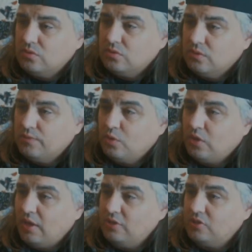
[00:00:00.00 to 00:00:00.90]

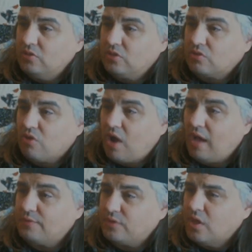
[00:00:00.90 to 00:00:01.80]
vocations, their
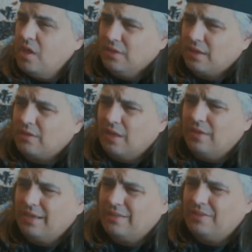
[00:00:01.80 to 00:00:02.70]
crafts, like
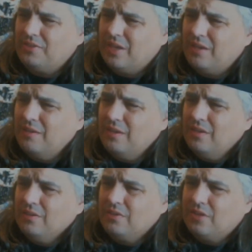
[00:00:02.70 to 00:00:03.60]
let's say
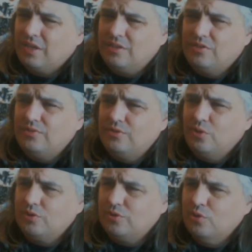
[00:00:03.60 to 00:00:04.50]

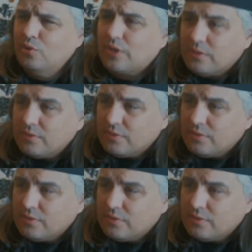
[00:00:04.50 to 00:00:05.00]
George Lucas,